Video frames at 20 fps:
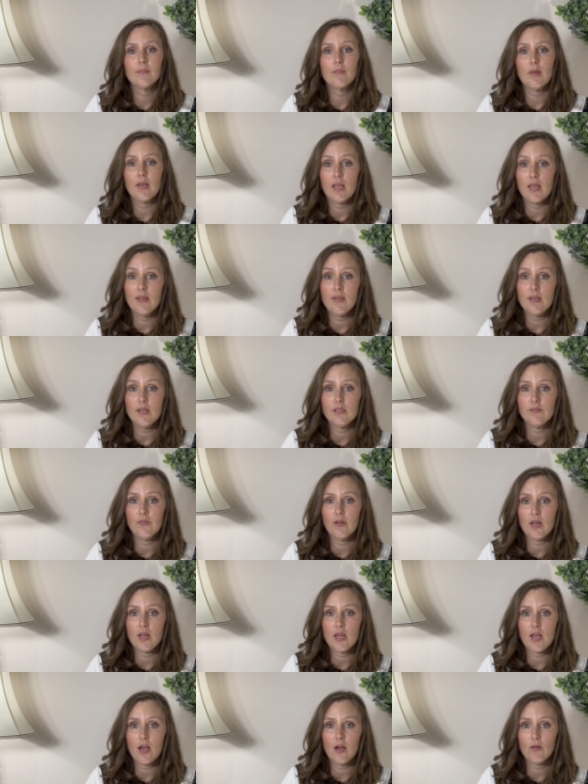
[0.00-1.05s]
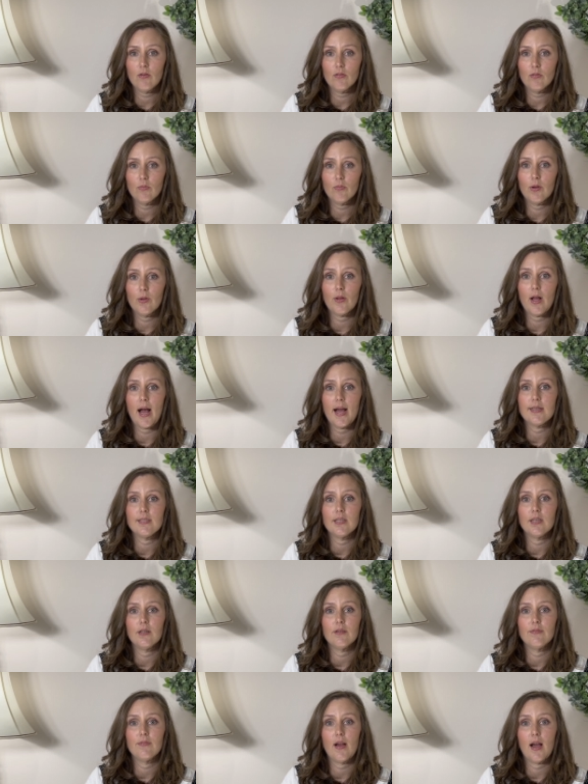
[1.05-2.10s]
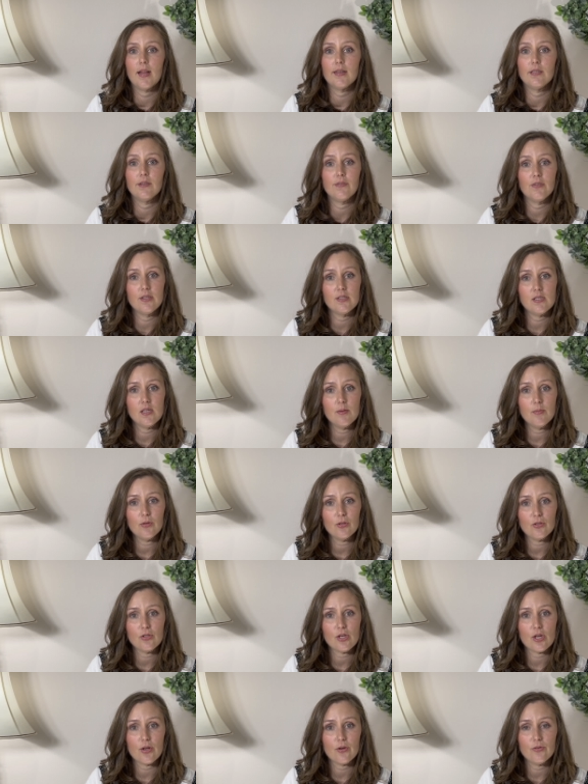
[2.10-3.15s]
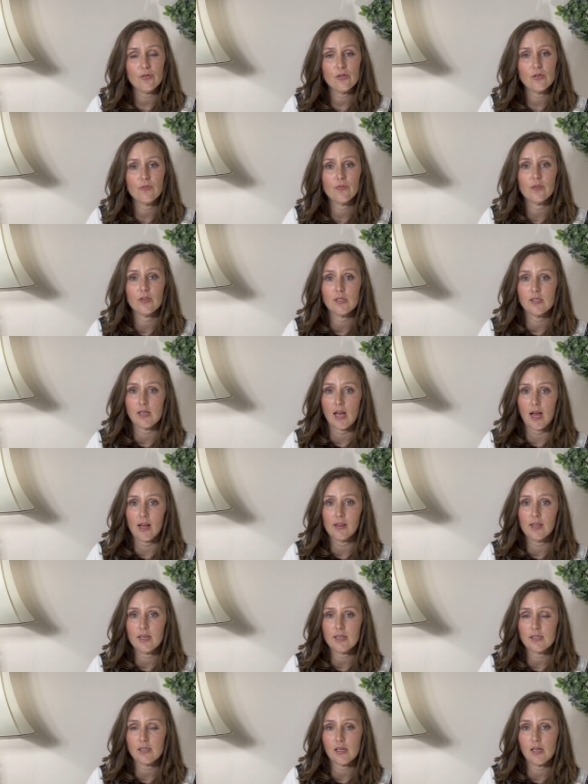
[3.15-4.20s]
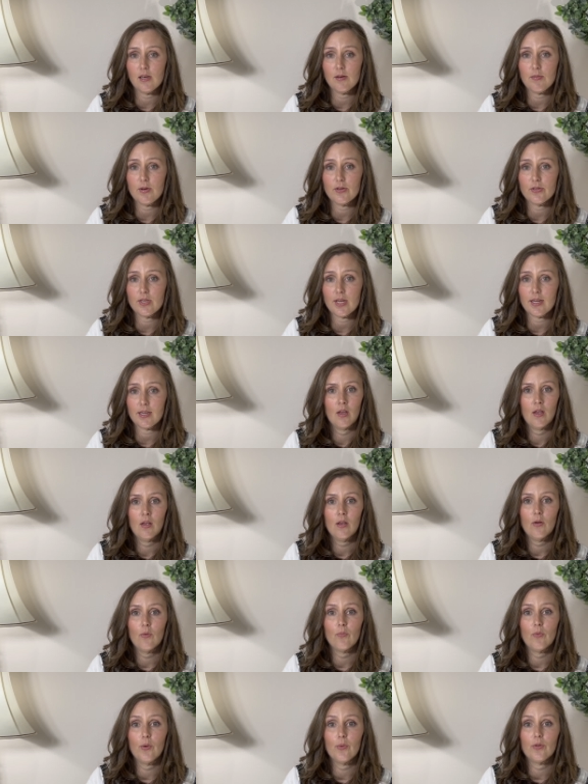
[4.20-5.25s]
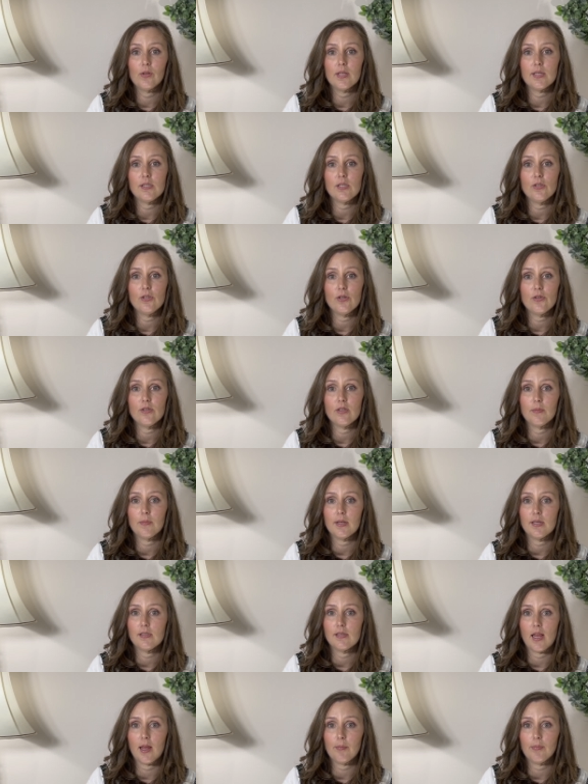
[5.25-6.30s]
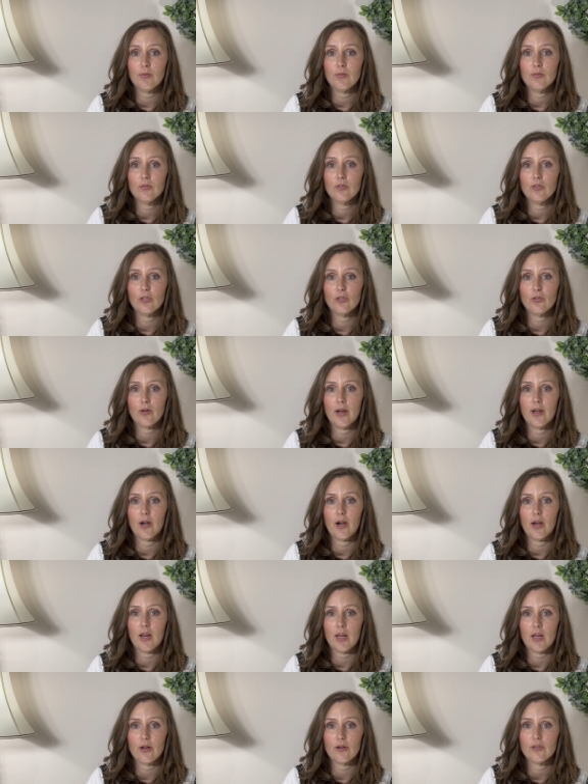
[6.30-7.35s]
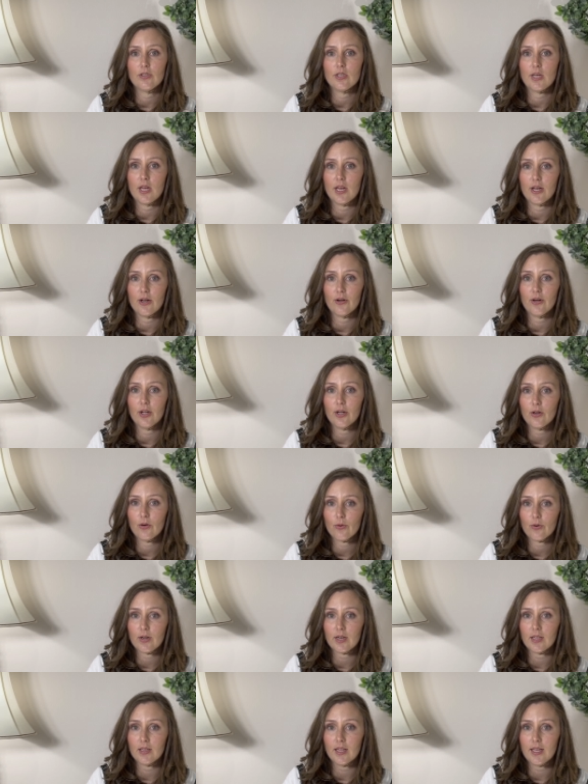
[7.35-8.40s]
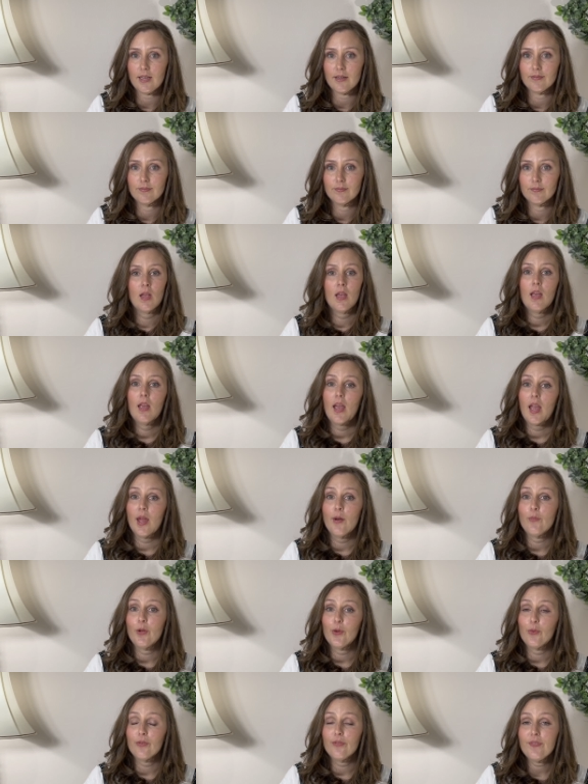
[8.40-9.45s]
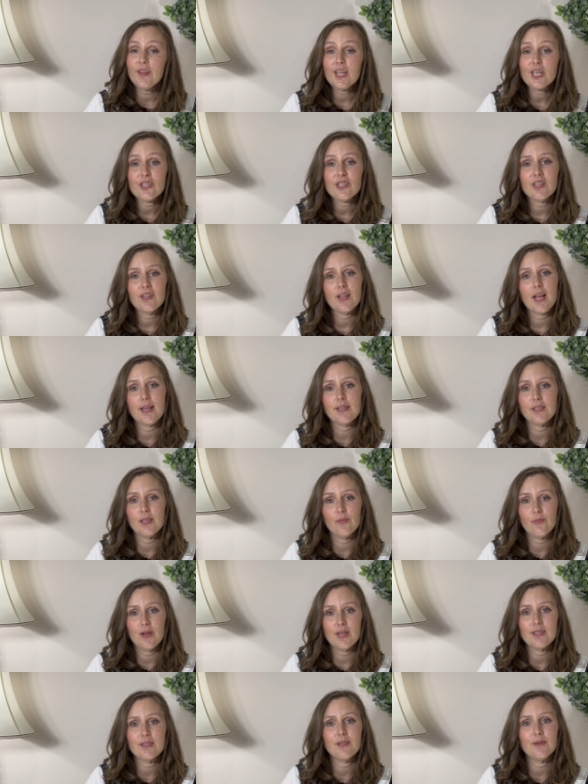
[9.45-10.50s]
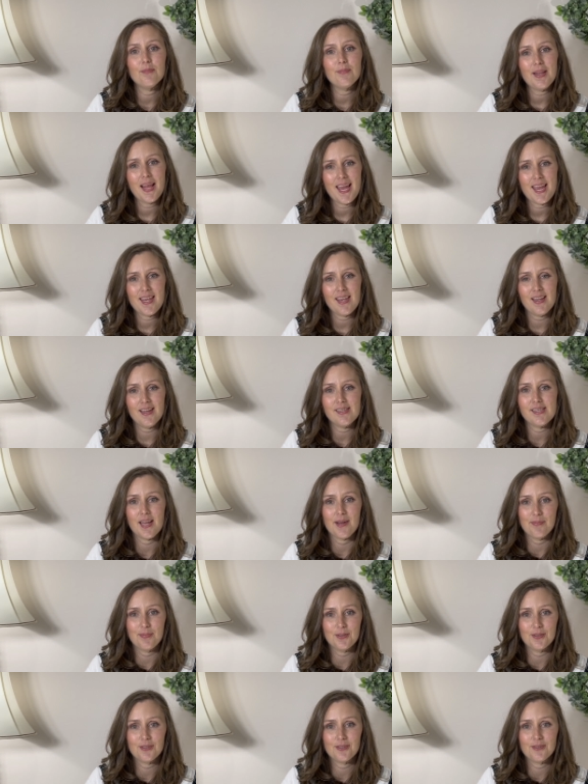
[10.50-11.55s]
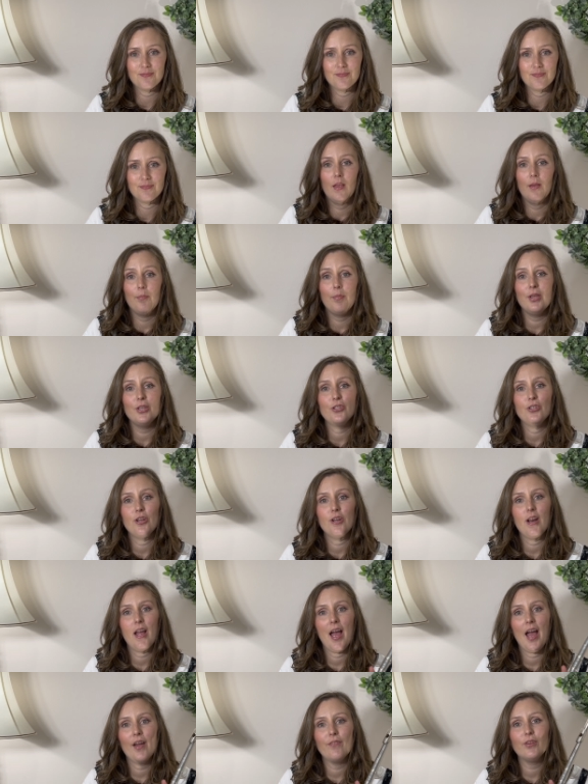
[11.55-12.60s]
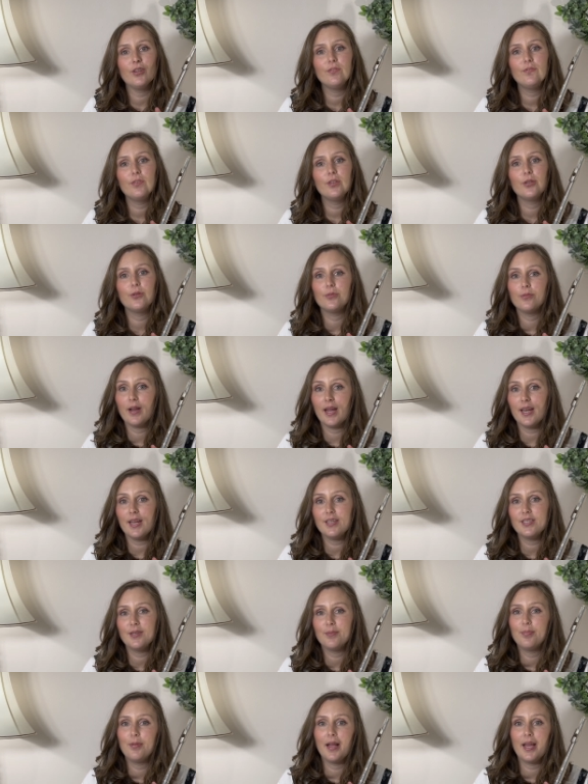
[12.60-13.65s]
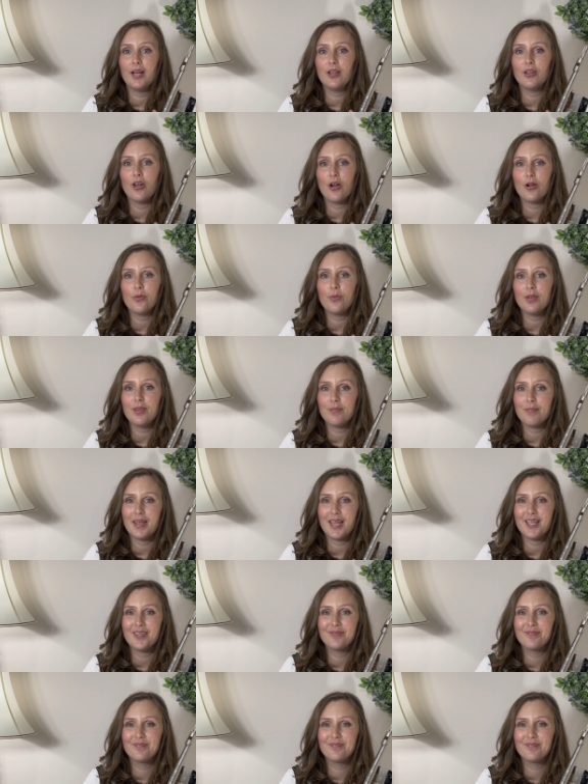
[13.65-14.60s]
In this video, we will identify different symbols used for silence in music. We will listen to some examples to train our ears to hear accordingly, and we will finish the lesson with some playing examples. Be sure to have your flute ready to play along with me.